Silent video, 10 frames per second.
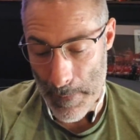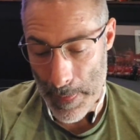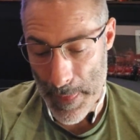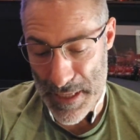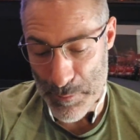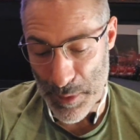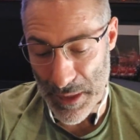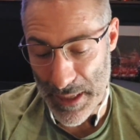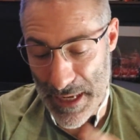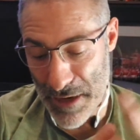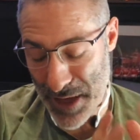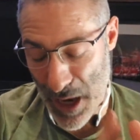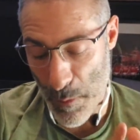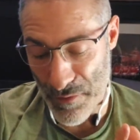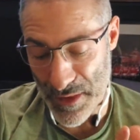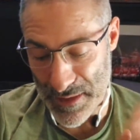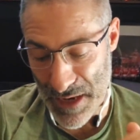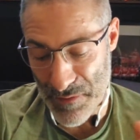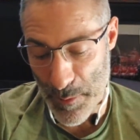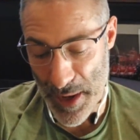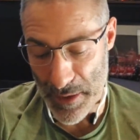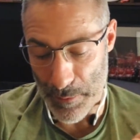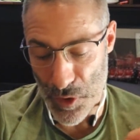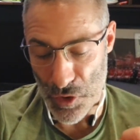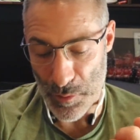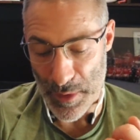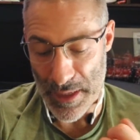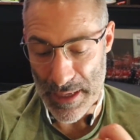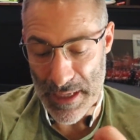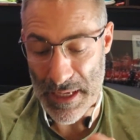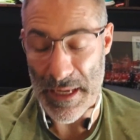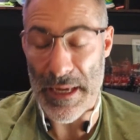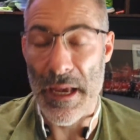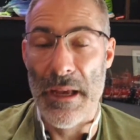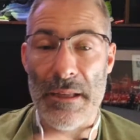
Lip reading: It's believed, however, that David Beckham could be key